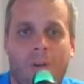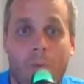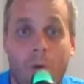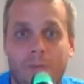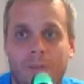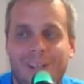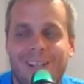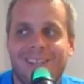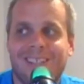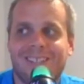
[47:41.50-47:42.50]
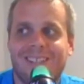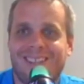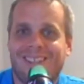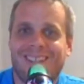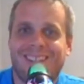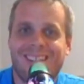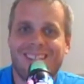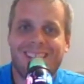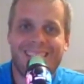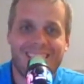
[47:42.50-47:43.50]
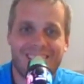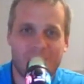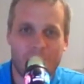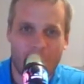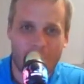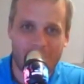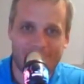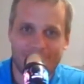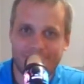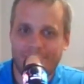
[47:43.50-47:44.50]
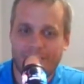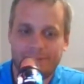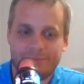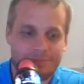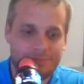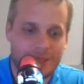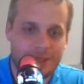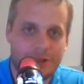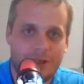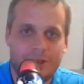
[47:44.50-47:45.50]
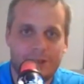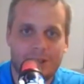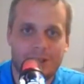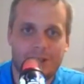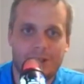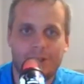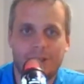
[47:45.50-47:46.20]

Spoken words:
more of it unless they think it's a bubble, right? That's all he's saying here.